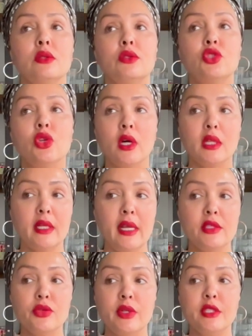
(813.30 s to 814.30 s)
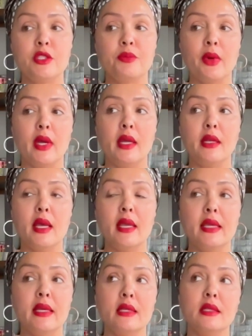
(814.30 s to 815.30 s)
Chocolate hazelnut spread
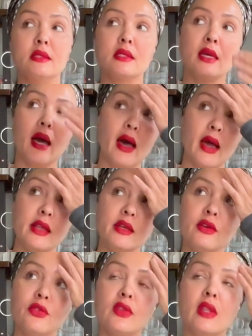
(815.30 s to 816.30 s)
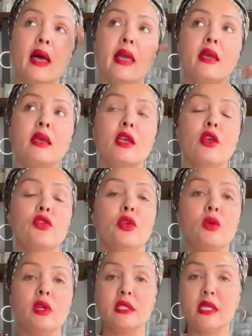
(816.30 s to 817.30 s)
is kind of like if you
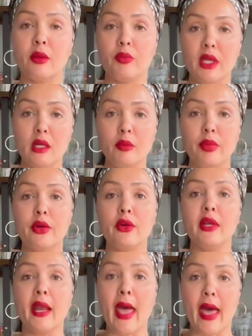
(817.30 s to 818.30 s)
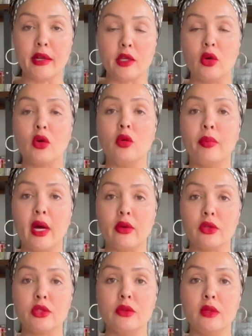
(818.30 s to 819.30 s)
were to take peanut butter and add cocoa
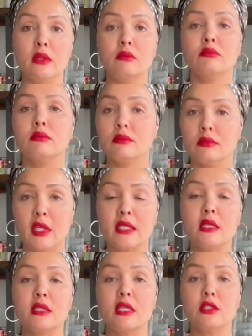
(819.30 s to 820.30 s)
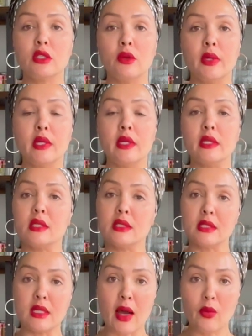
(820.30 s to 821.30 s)
powder to it. That's essentially what it is. It's
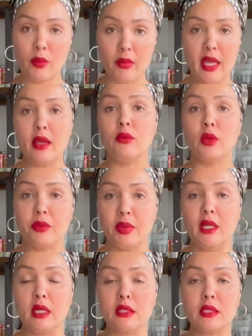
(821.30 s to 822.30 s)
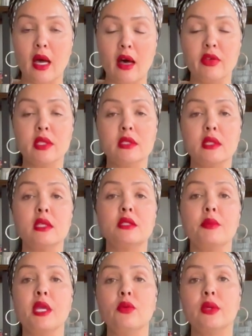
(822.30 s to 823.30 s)
not made with peanuts, obviously. It's
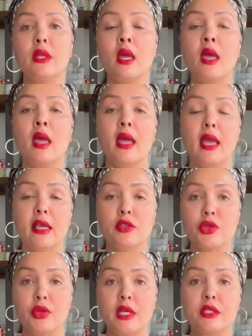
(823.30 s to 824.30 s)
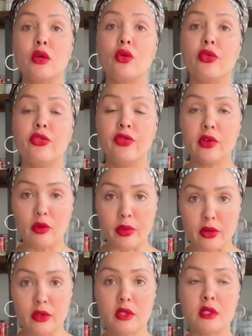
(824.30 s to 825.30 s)
made with hazelnuts or
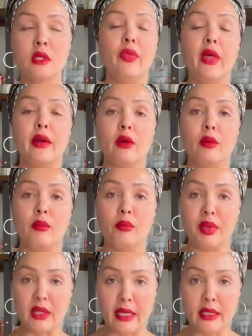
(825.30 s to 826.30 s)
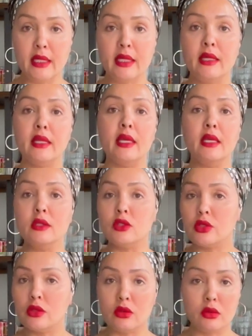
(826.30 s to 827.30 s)
filberts that are blended
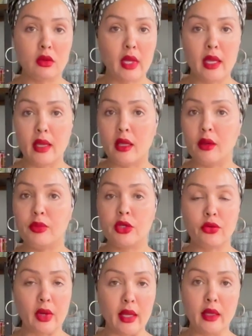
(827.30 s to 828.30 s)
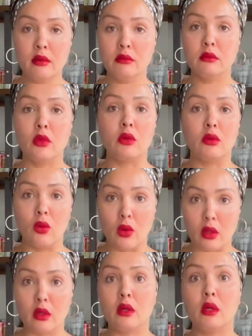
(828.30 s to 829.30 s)
into a puree
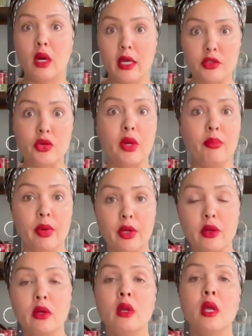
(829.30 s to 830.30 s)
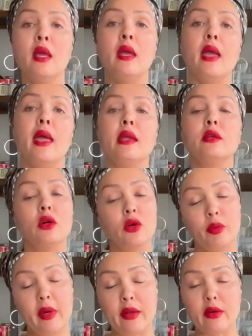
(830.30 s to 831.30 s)
or a hazelnut butter, and cocoa
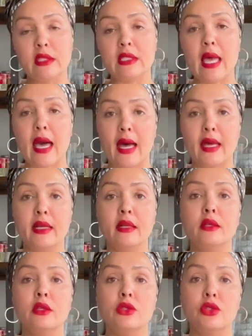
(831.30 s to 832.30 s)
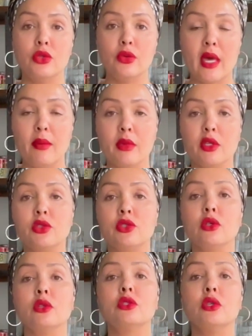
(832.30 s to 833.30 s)
powder is added to that
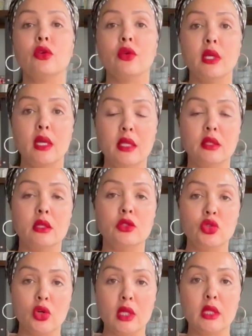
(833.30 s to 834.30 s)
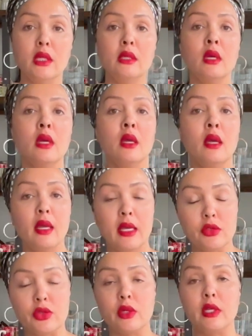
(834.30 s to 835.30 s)
mixture to create the chocolate
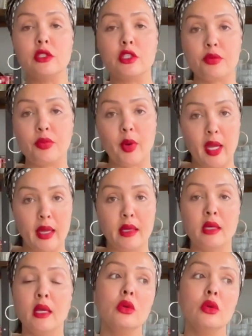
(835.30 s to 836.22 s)
hazelnut spread.